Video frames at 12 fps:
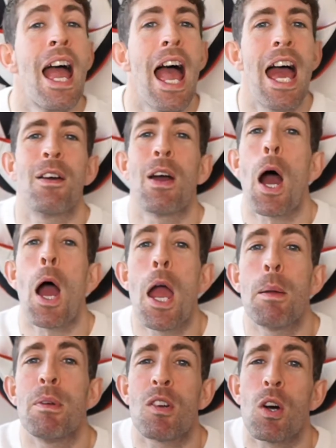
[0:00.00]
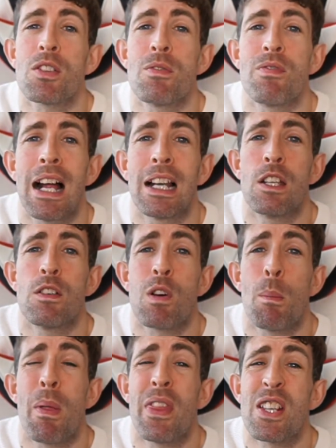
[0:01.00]
Anyway, I hope you got some value
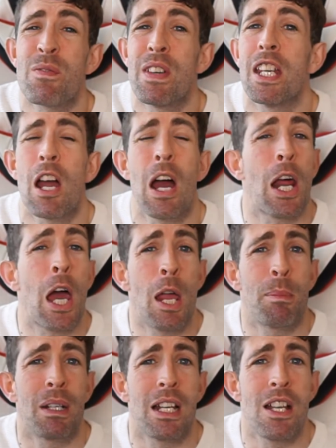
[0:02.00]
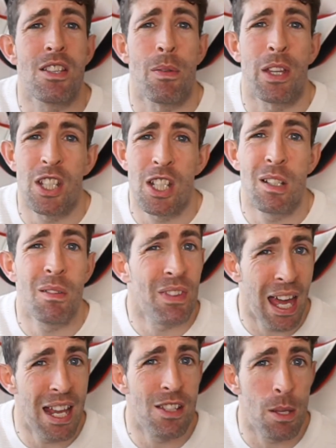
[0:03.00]
from this video, and I hope you learned something new.
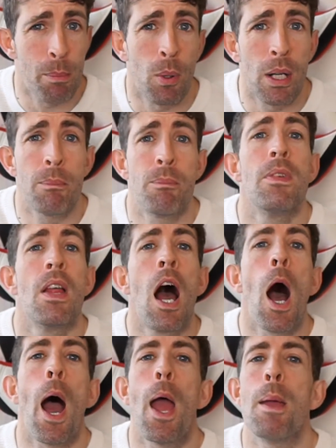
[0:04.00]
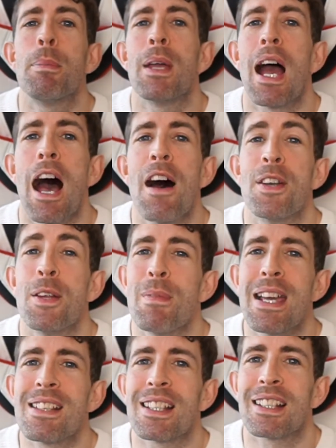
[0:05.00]
That is the point. I hope you have an
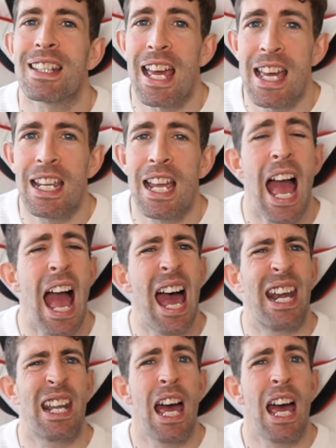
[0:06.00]
amazing day, and